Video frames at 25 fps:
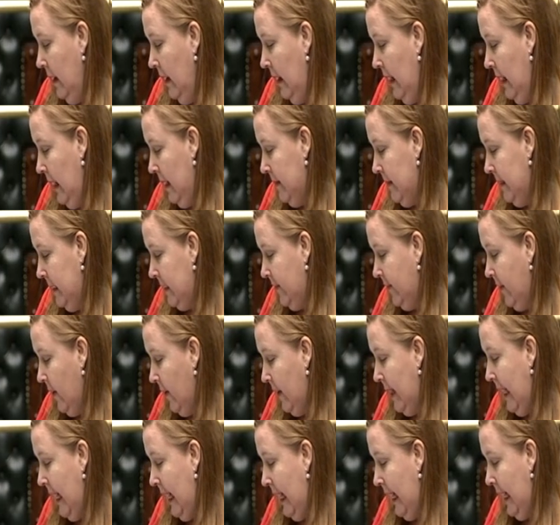It's
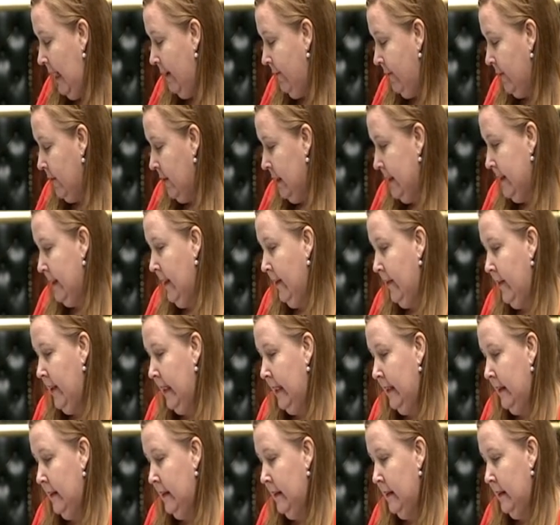very hard for us, I
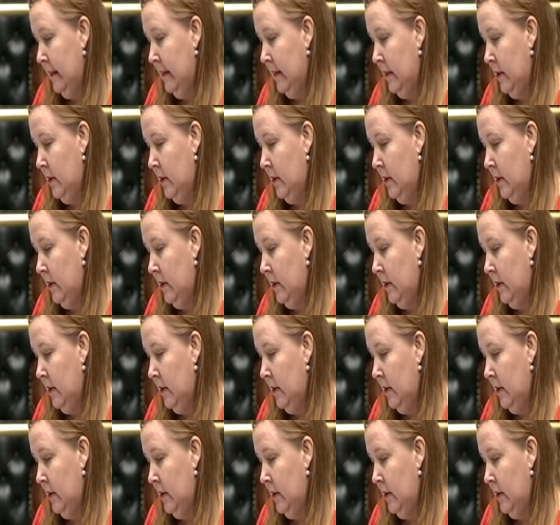think,